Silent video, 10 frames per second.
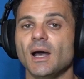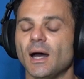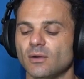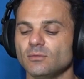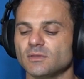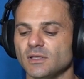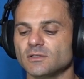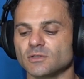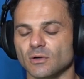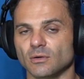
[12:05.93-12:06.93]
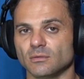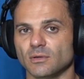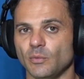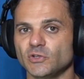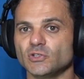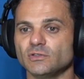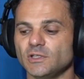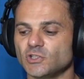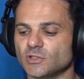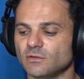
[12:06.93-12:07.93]
I don't think so. We should
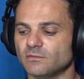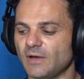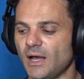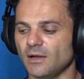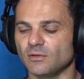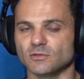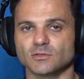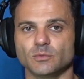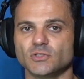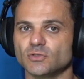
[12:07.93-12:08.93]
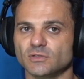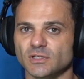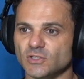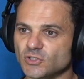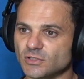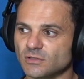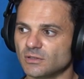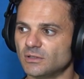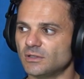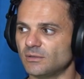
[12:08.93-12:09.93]
teach good values. We should teach
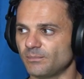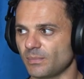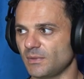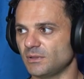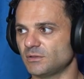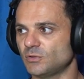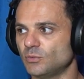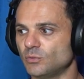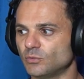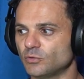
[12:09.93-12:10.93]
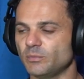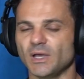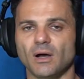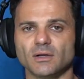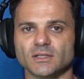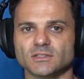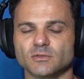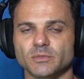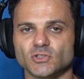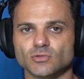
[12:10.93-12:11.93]
to be honest,
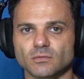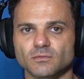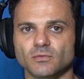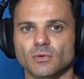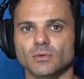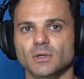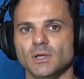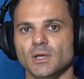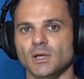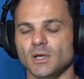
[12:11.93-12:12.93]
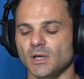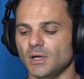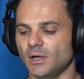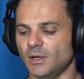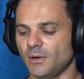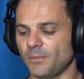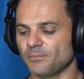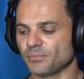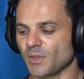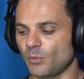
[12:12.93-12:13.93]
to be truthful.
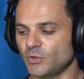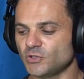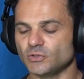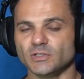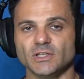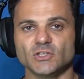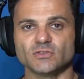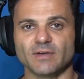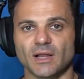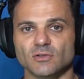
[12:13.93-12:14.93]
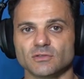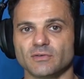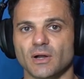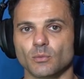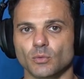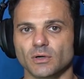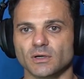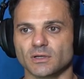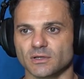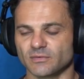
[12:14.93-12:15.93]
We should teach values of hard
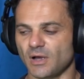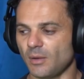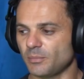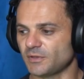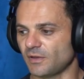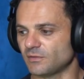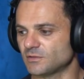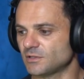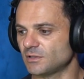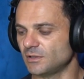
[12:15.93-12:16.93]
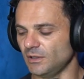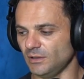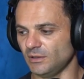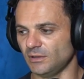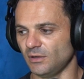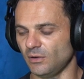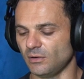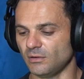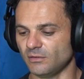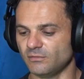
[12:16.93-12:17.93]
work, of competence,
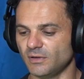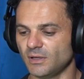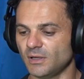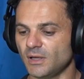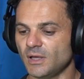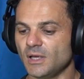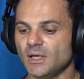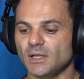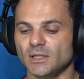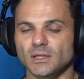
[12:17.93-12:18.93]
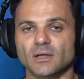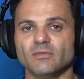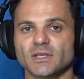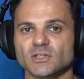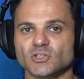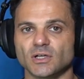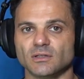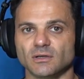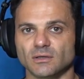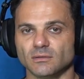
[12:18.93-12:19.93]
of loving each
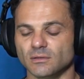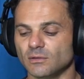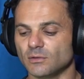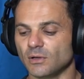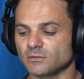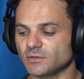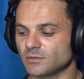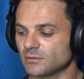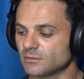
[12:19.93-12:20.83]
other. Not